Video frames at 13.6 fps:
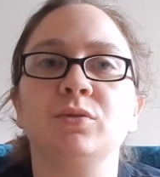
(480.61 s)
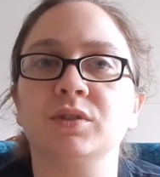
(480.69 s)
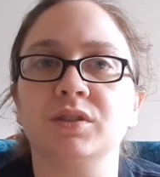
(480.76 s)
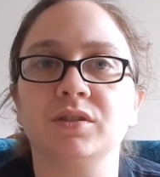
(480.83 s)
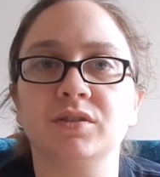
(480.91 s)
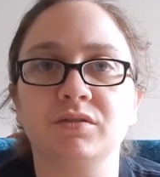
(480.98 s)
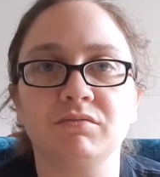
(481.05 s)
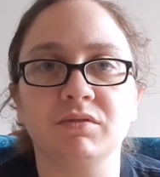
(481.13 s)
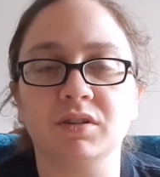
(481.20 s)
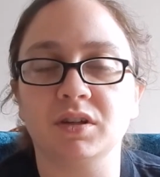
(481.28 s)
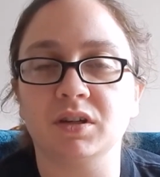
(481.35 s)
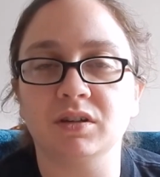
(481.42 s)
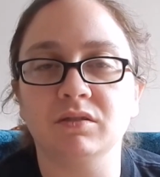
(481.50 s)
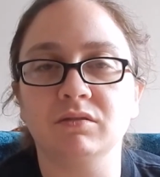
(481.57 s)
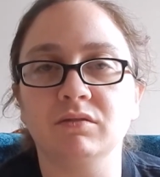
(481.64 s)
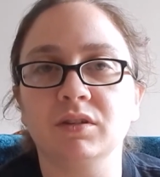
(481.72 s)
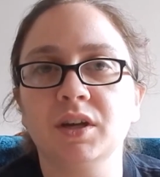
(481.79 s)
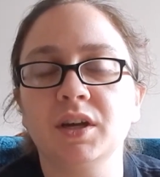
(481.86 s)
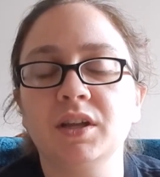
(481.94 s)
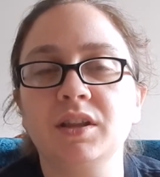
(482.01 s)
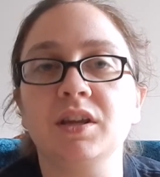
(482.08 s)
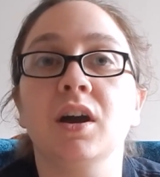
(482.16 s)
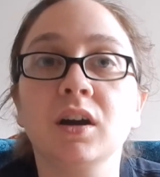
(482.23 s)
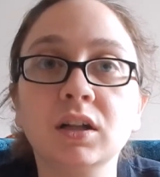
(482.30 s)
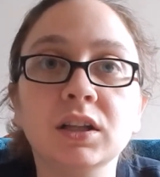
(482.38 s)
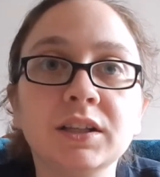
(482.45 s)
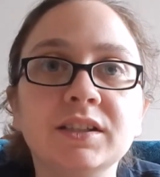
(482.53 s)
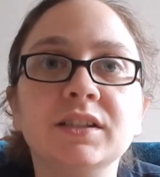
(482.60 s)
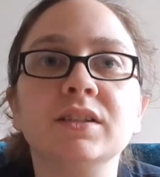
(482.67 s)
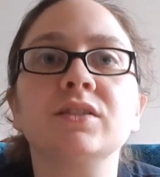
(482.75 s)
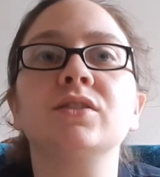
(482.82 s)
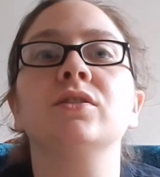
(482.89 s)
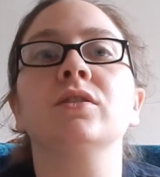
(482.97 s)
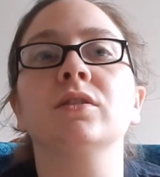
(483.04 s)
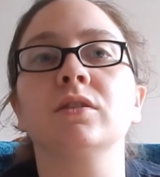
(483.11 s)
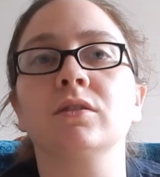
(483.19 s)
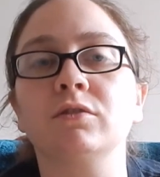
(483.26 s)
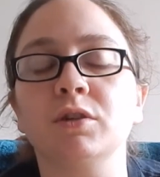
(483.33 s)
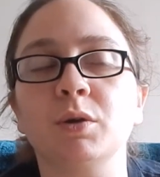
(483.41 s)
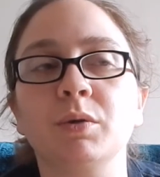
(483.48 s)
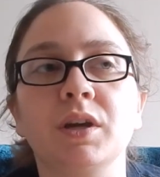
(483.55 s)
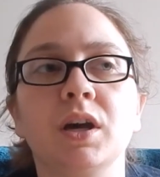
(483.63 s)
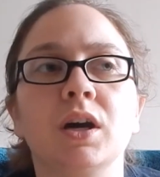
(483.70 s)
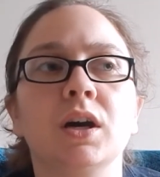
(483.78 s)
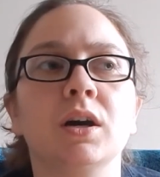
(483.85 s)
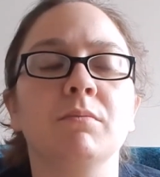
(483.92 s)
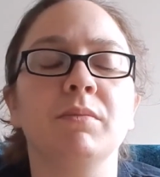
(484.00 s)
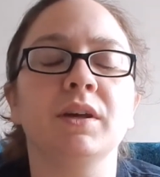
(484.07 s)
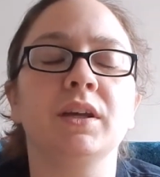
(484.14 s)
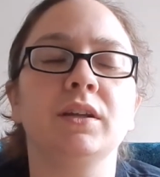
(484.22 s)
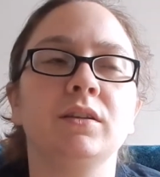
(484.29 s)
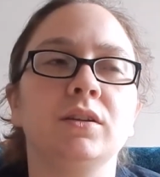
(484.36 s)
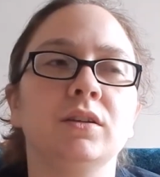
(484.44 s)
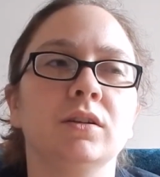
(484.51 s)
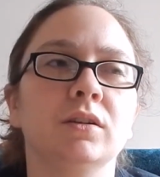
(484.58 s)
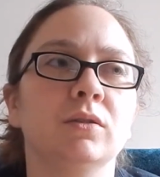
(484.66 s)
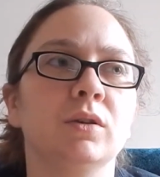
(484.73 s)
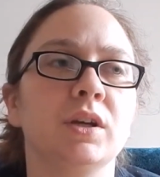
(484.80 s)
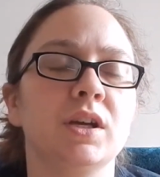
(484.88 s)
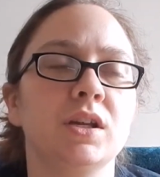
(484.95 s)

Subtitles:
was, the ugly sister growing up, and, you know,